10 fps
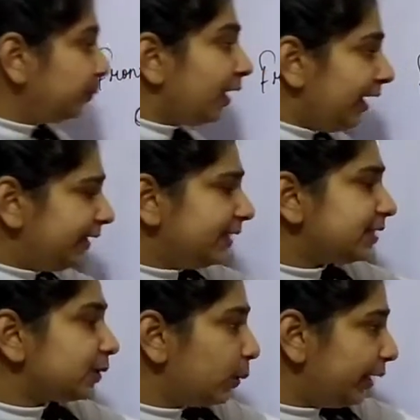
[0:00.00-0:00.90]
it is
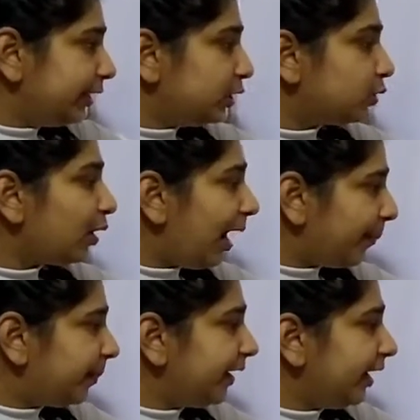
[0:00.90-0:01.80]
going to
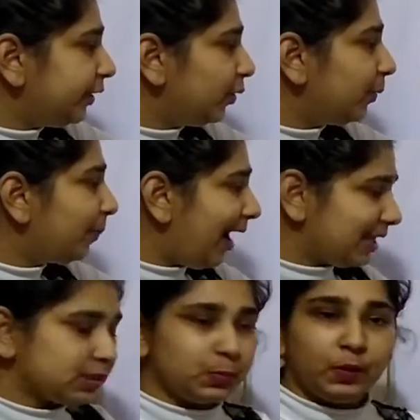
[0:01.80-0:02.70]
update your
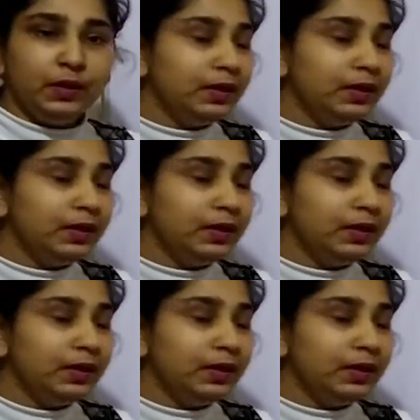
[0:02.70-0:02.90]
password